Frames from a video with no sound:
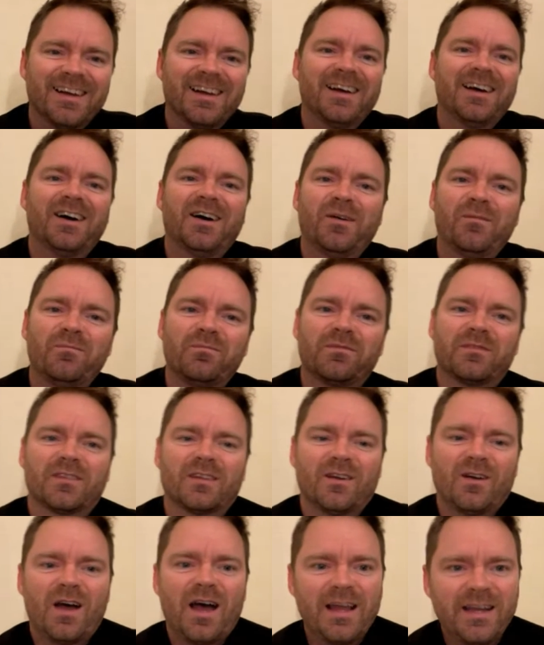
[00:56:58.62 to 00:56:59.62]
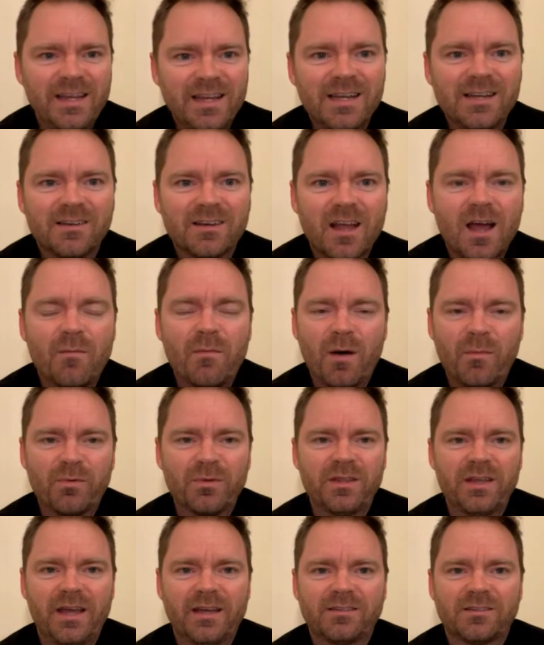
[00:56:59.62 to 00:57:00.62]
I didn't come up
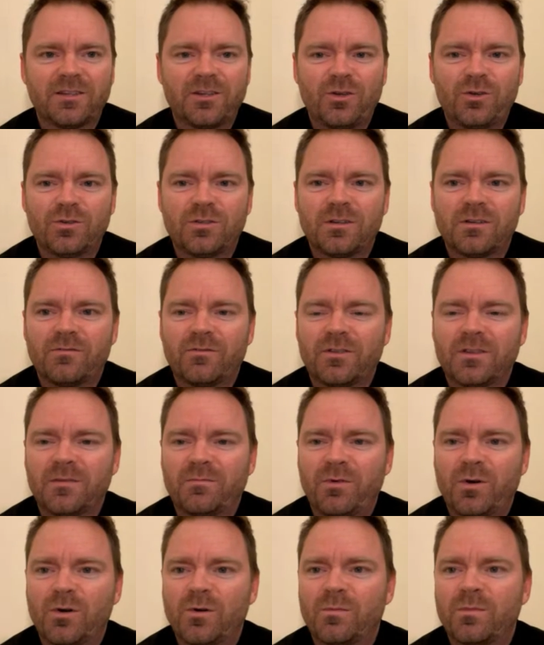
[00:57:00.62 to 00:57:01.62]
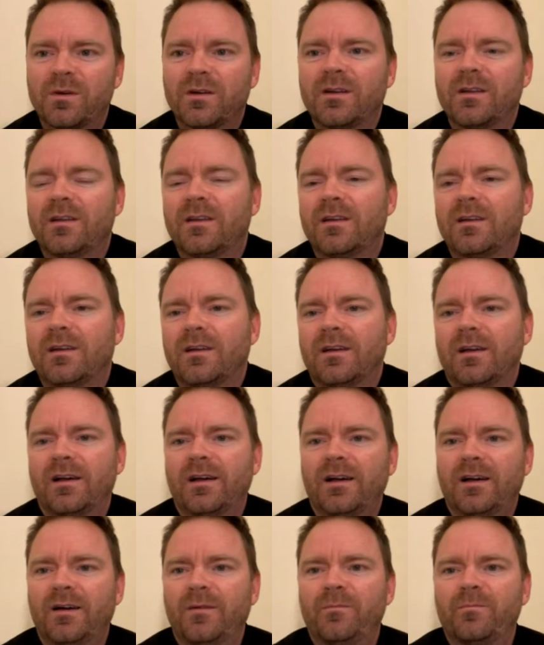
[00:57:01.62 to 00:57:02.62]
with the executioner for the Pope.
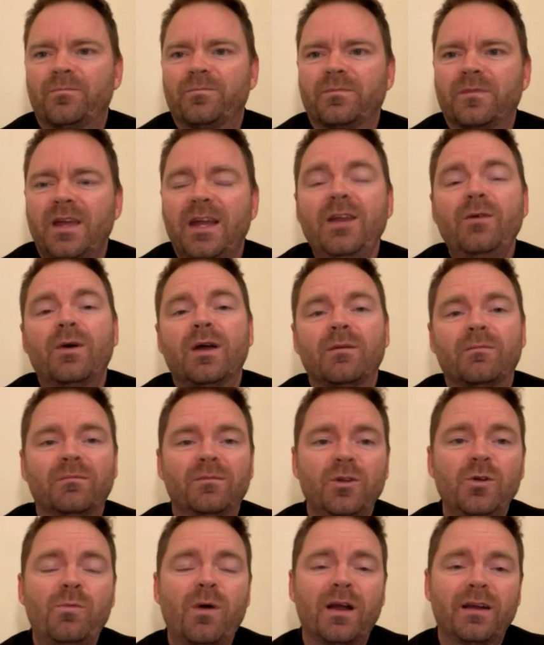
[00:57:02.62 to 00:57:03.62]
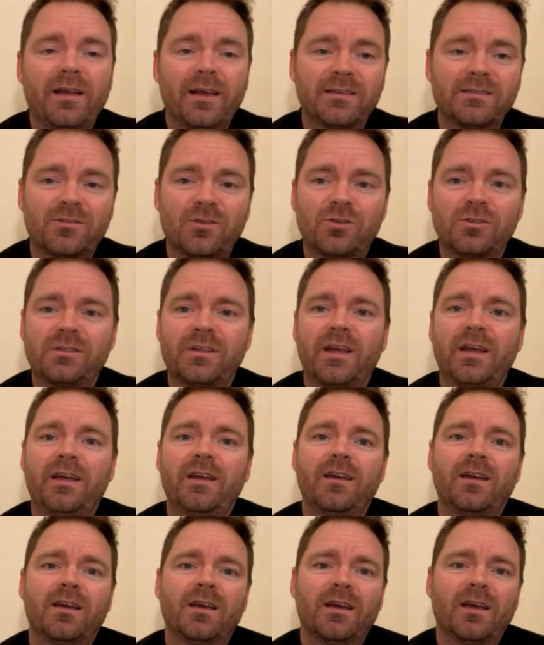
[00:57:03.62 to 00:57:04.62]
Anyway, new podcast Thursday.
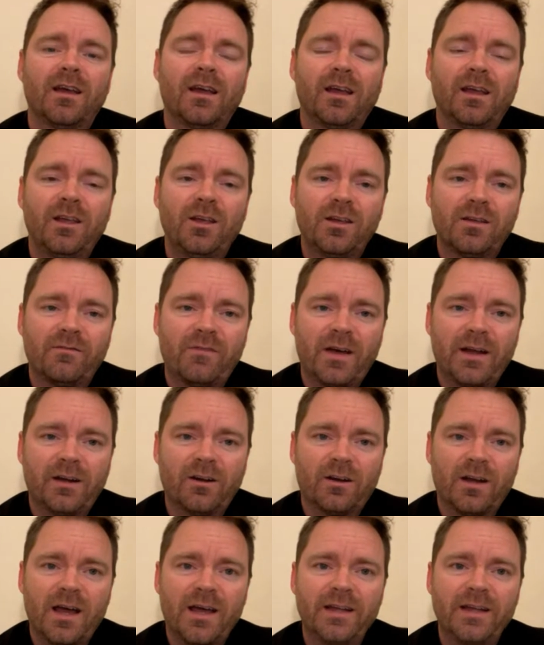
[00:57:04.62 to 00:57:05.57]
You can find it on